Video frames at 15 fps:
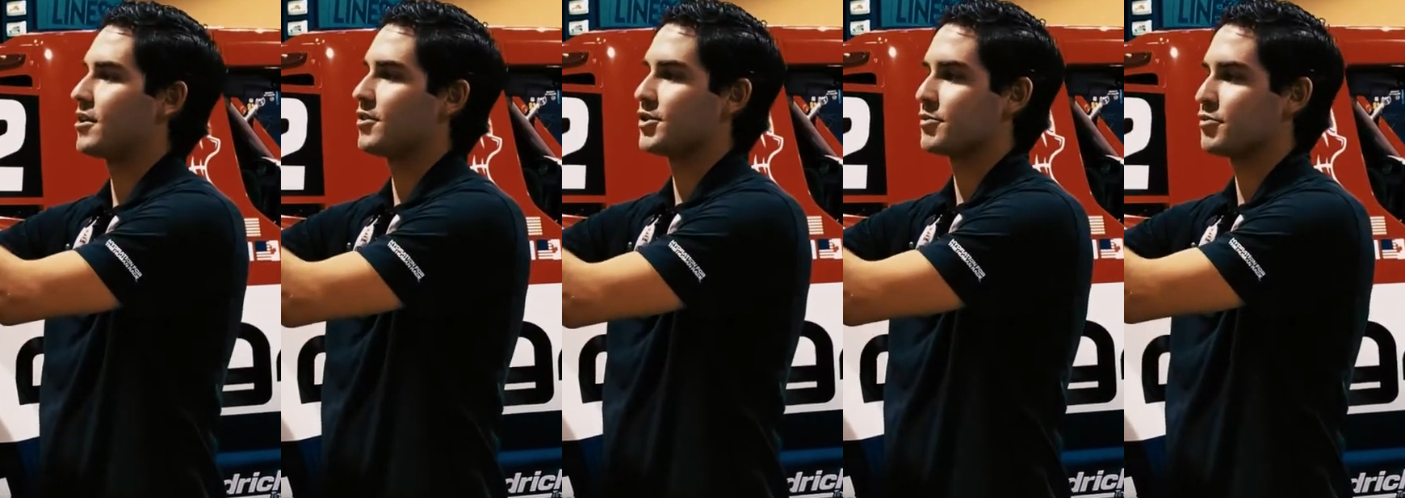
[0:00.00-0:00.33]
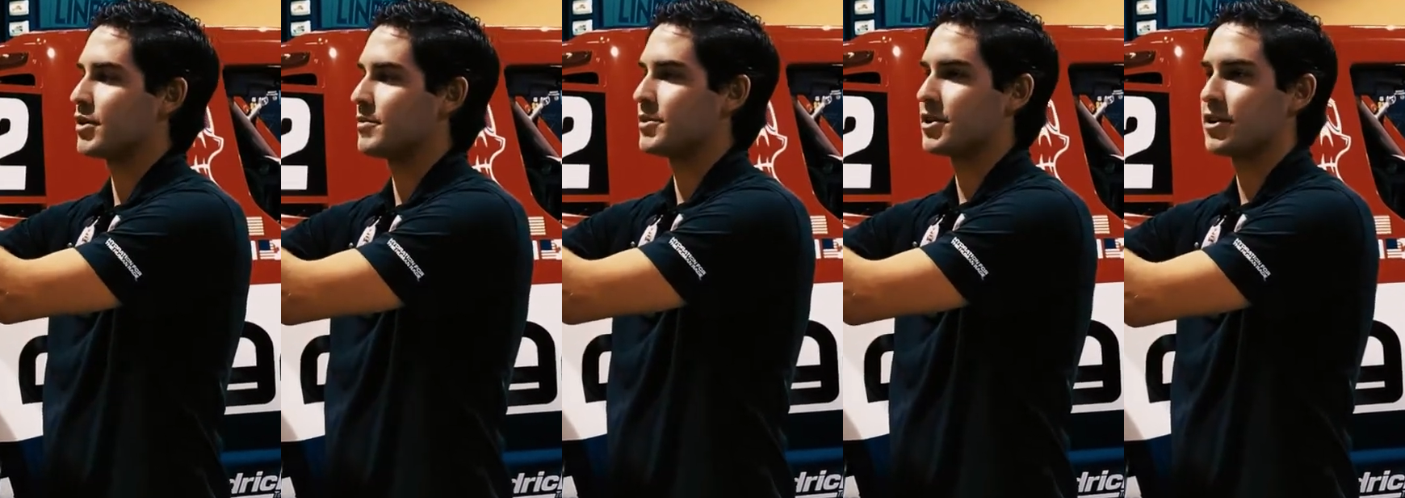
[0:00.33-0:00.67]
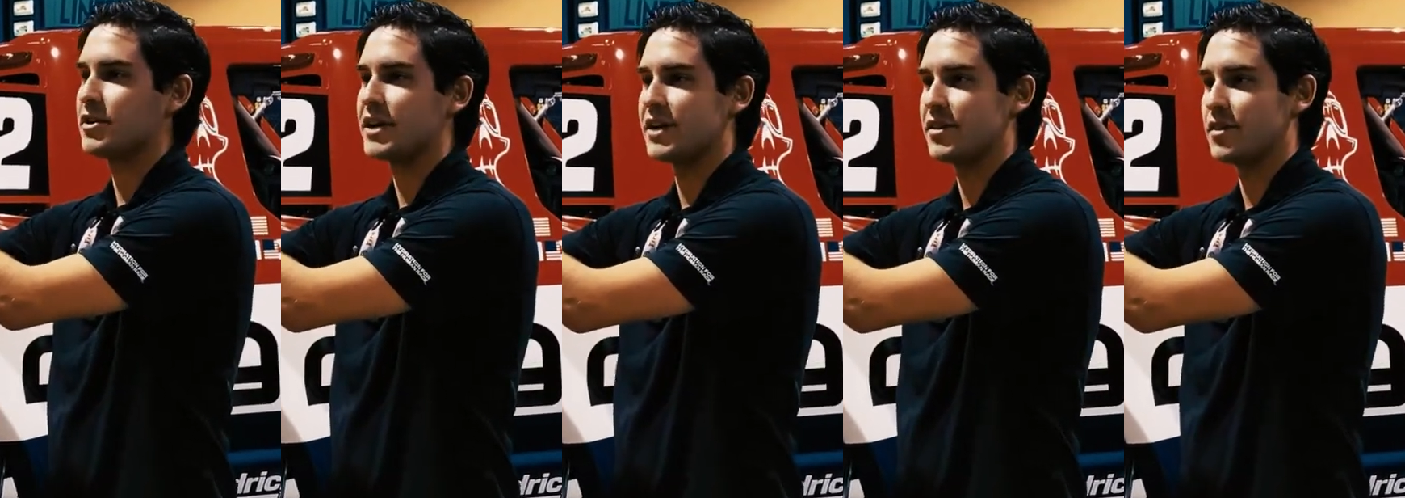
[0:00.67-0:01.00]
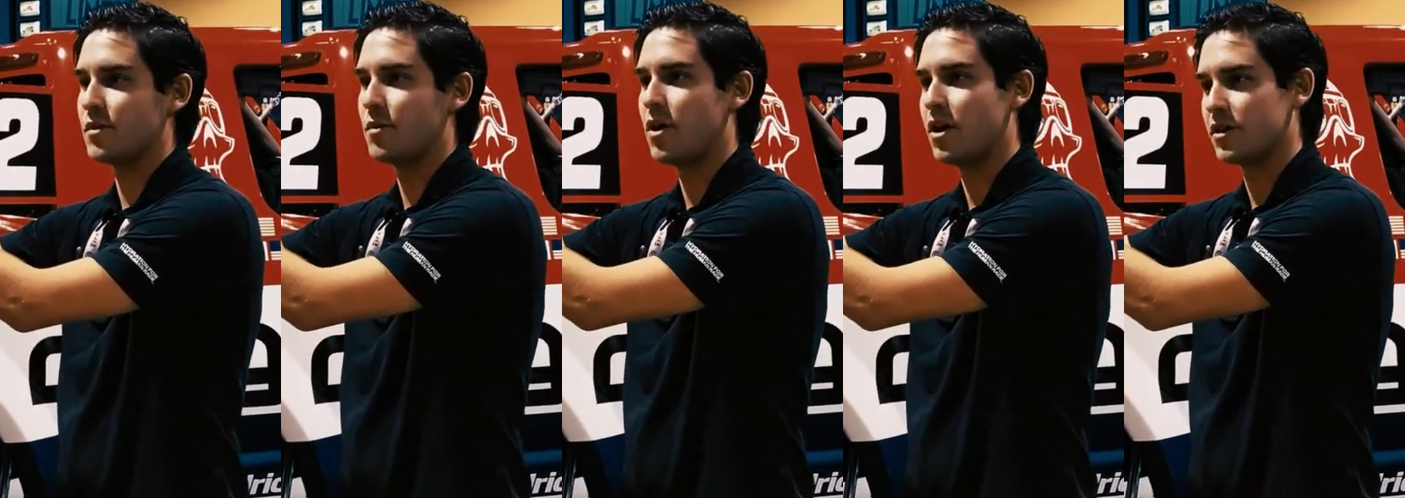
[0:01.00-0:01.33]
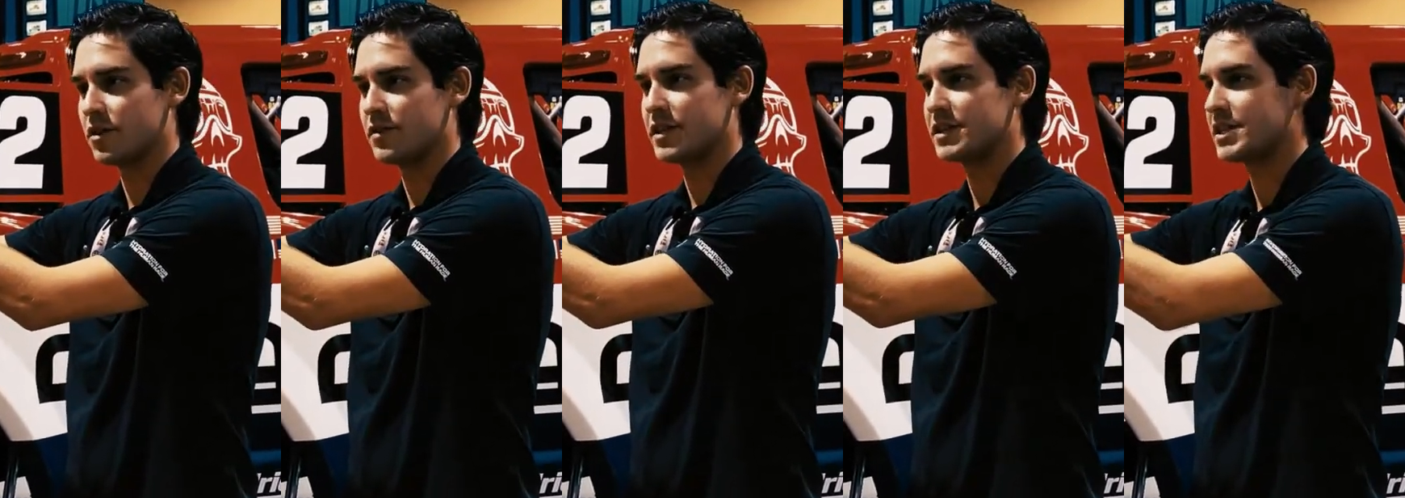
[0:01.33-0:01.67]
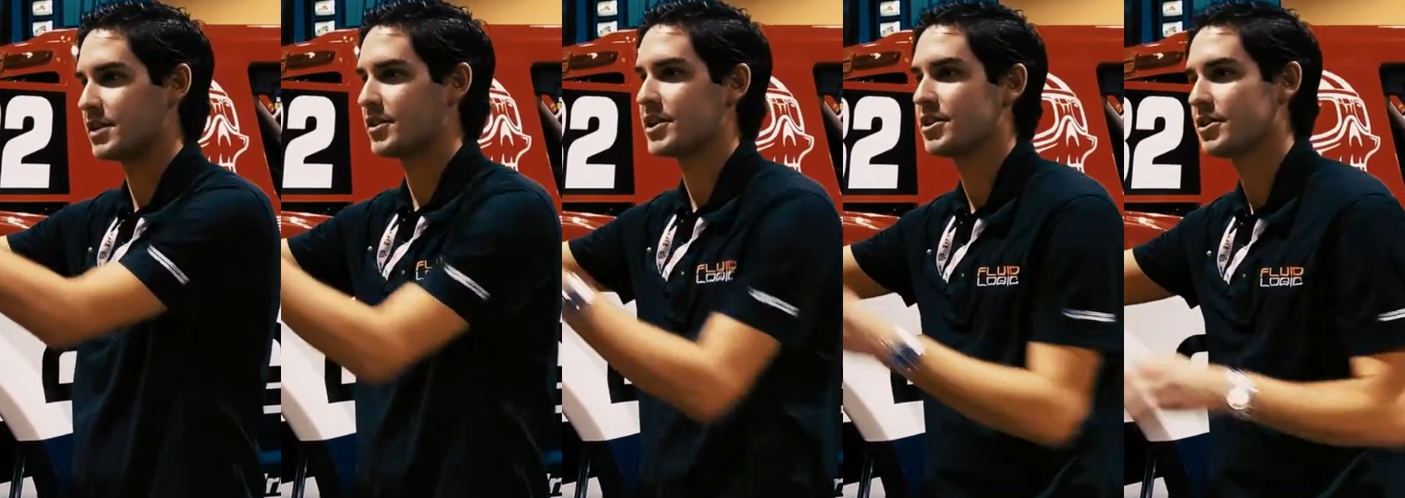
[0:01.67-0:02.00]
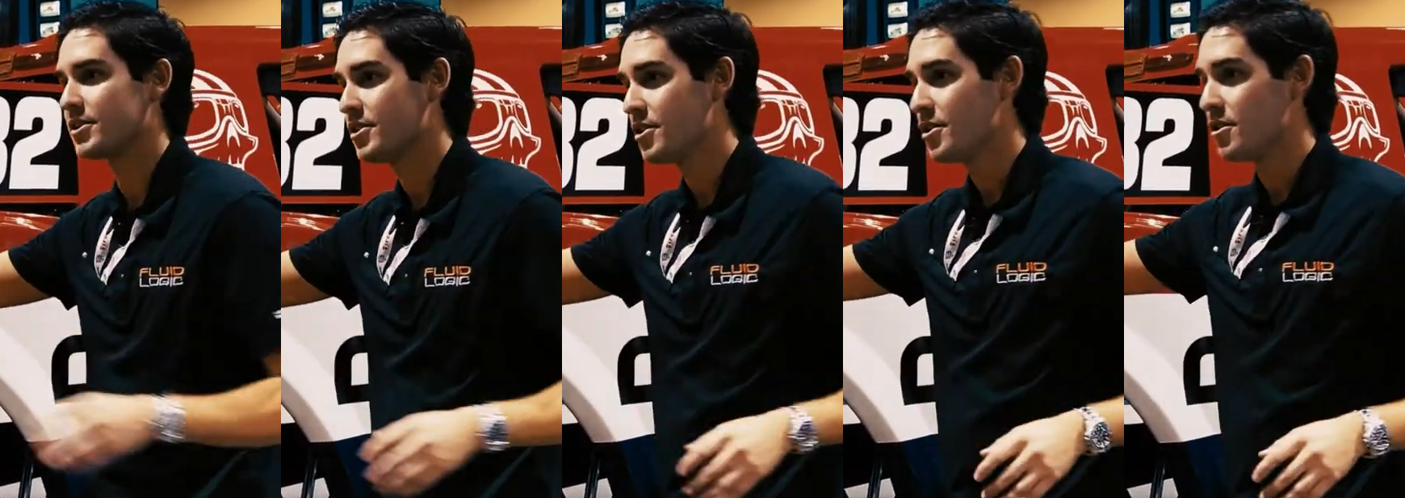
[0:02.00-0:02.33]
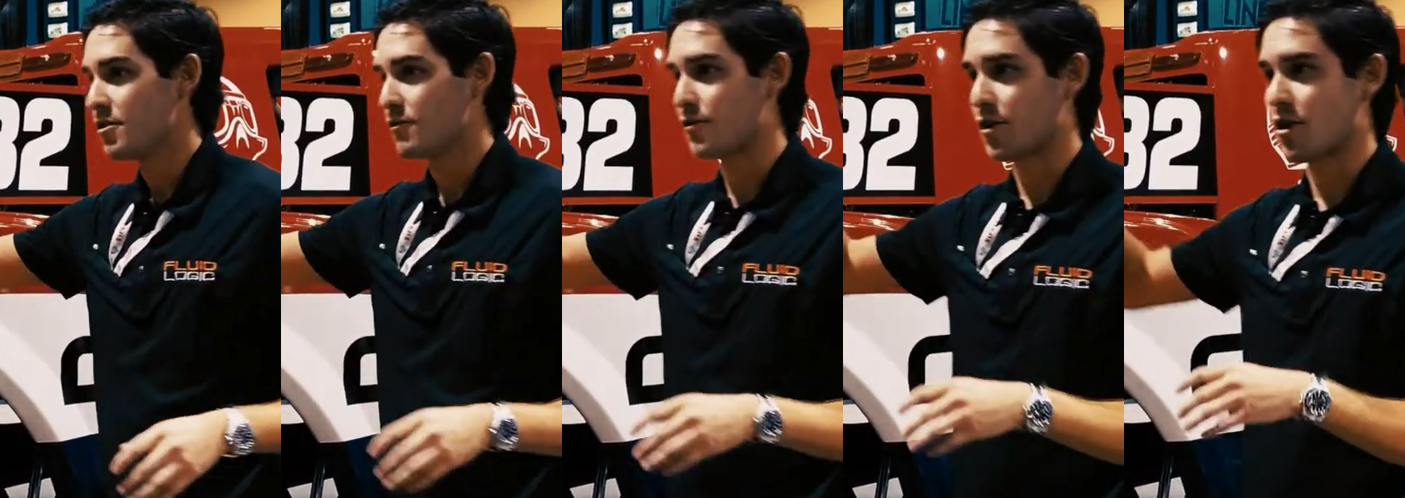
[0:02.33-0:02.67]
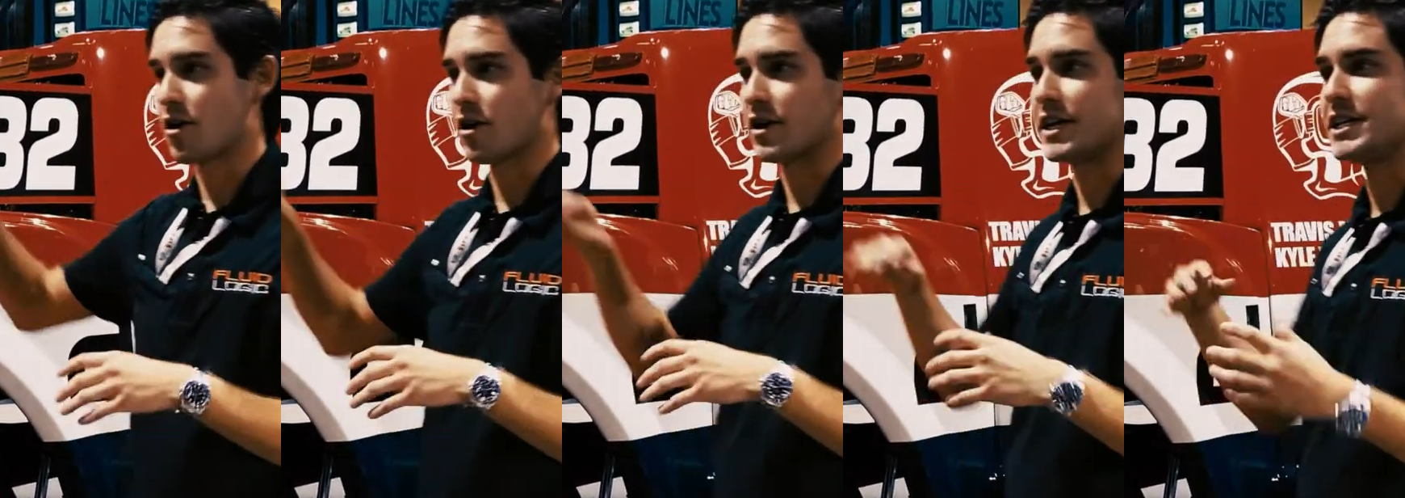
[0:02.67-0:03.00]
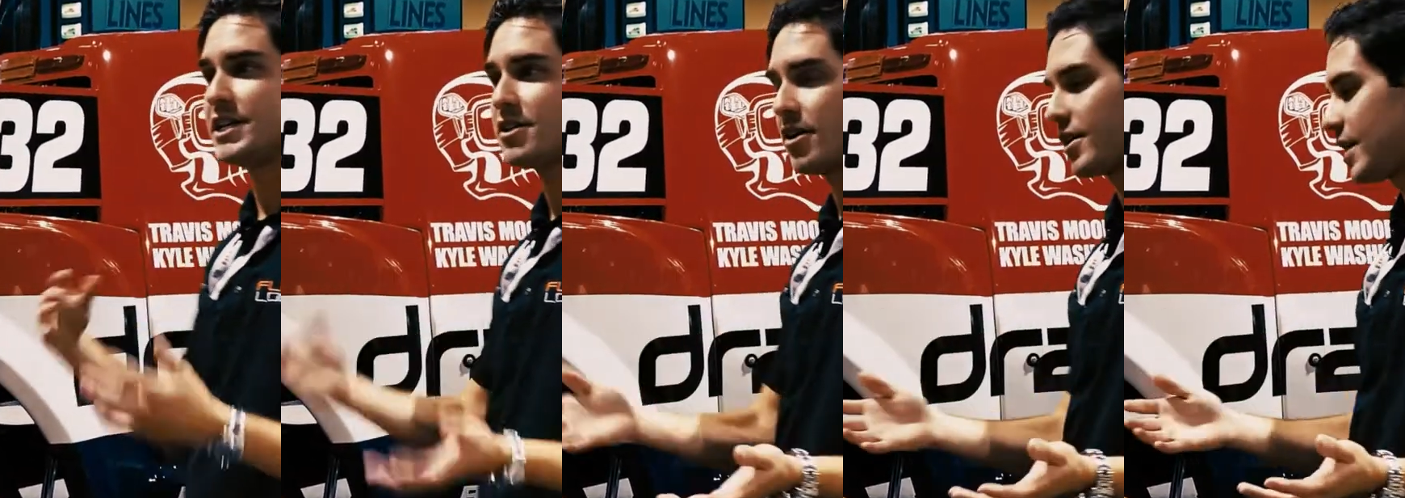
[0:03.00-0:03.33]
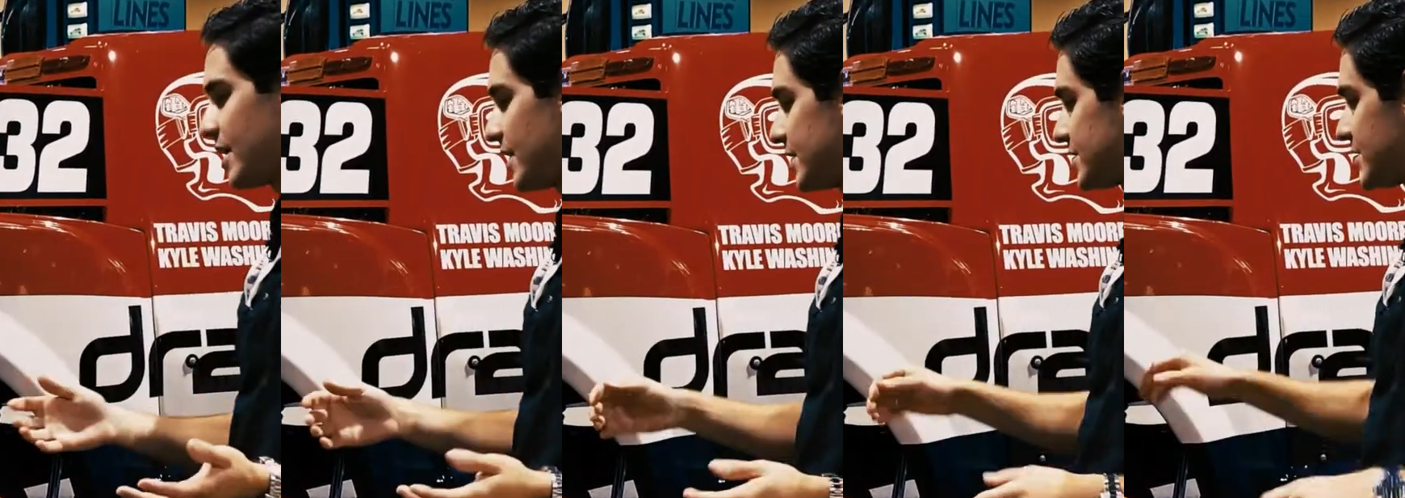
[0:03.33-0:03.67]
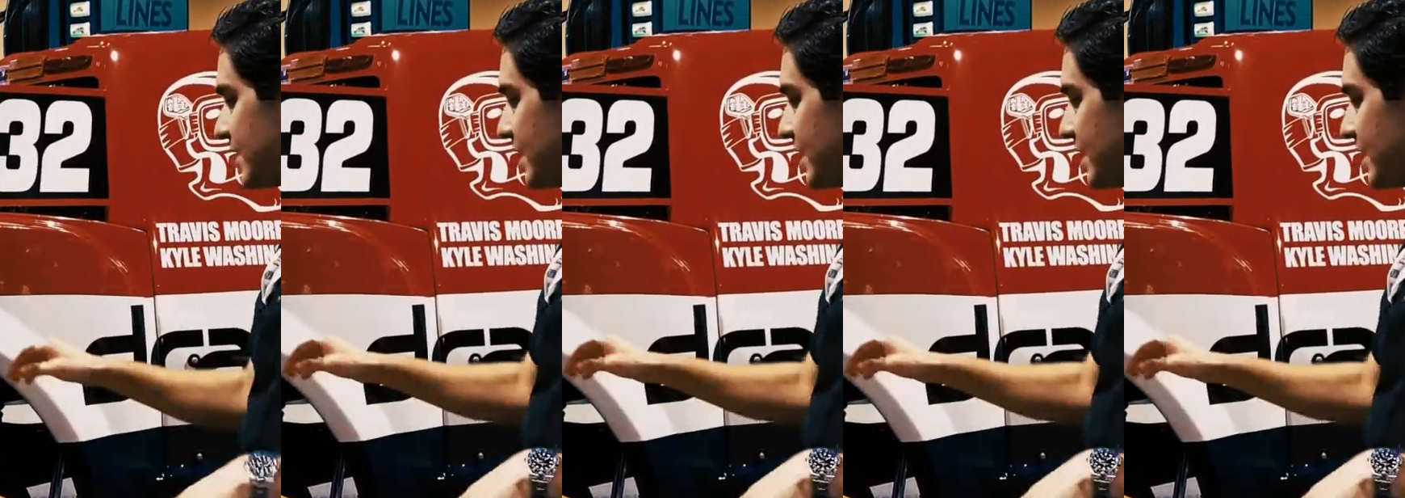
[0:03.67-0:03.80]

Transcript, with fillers: uh, really intrigued in it just for my own personal use uh, in my